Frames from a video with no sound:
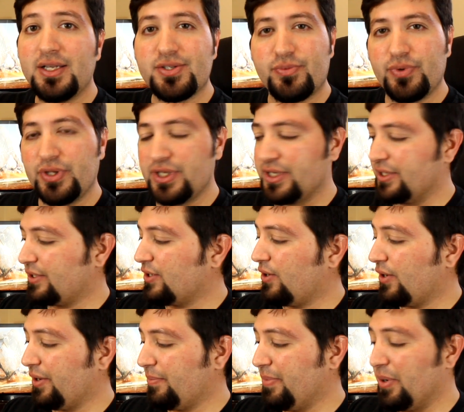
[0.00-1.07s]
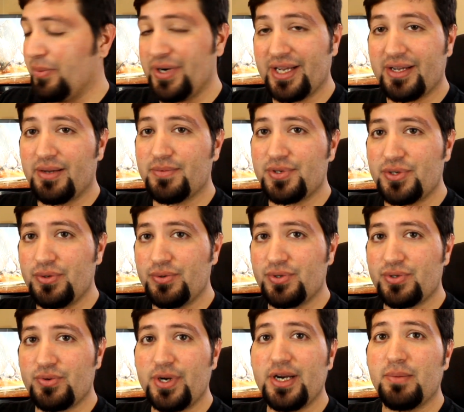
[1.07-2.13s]
It's a really good card. But when it comes to
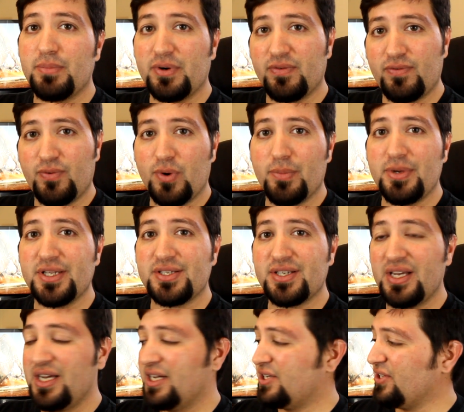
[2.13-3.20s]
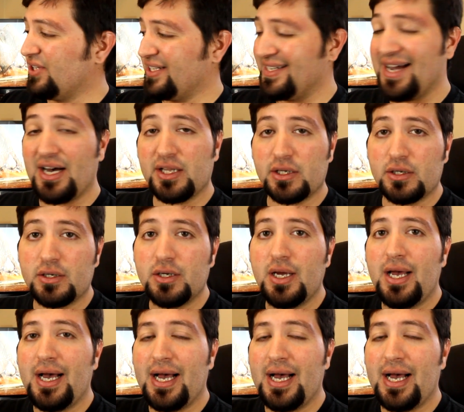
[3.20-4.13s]
straight up performance to the dollar,